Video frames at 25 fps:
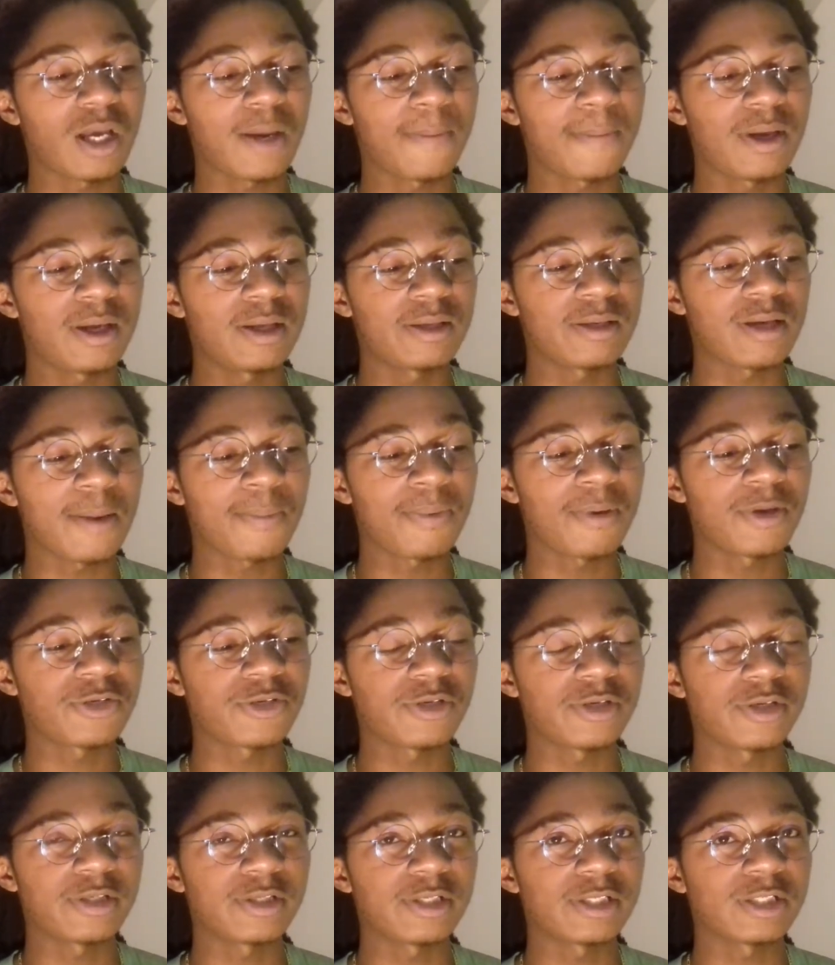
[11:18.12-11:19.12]
I mean, I'm pretty
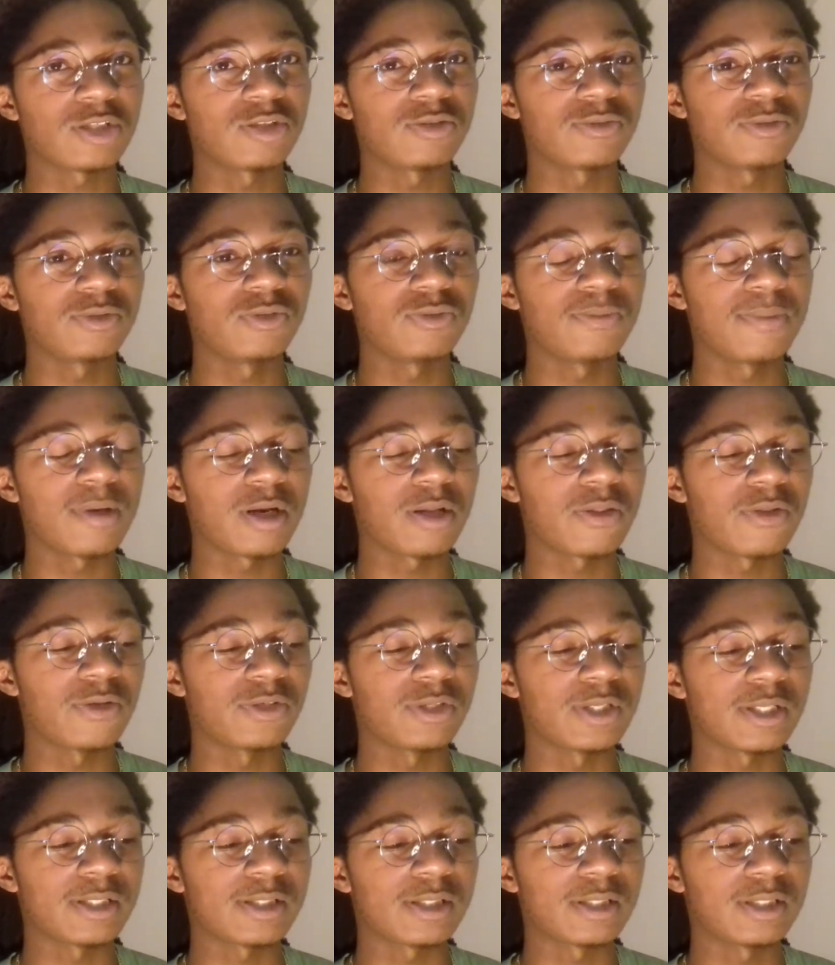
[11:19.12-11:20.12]
sure it's going to do better
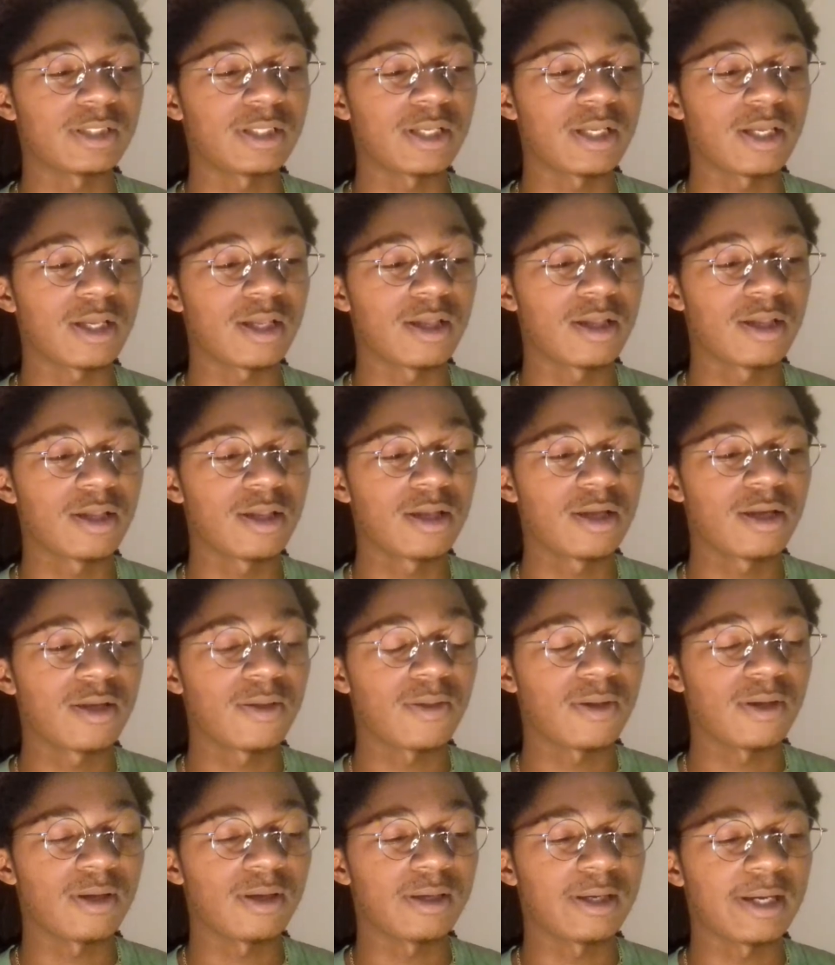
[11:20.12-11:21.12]
than Justice League.
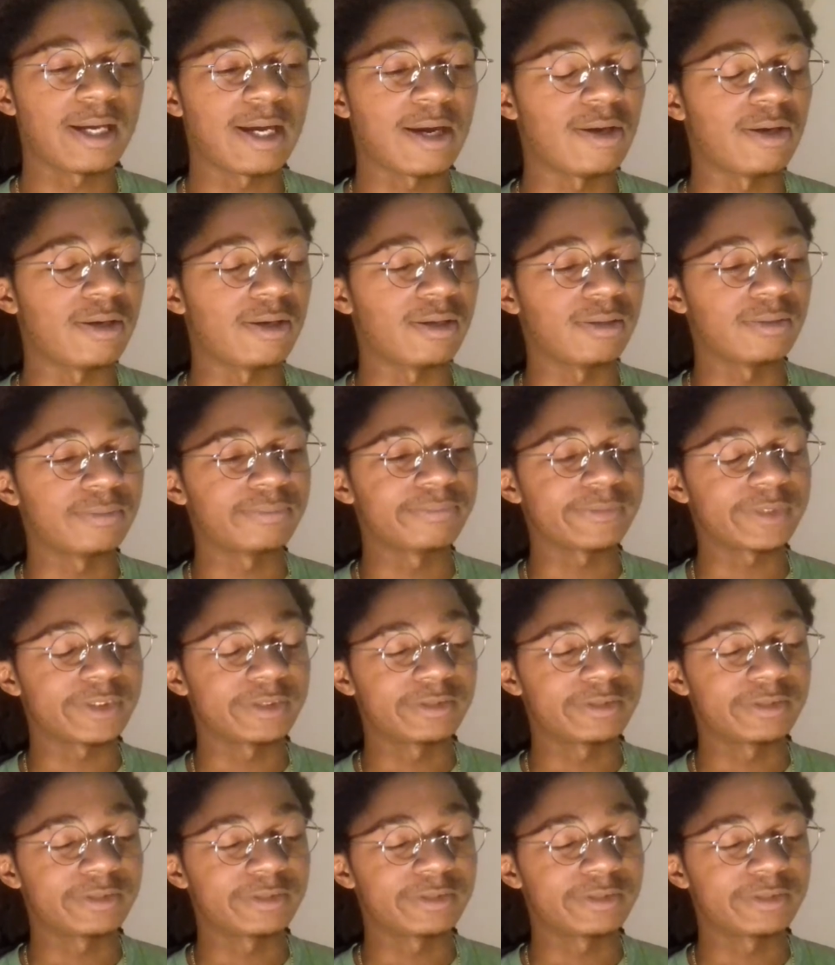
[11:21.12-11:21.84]
I don't know.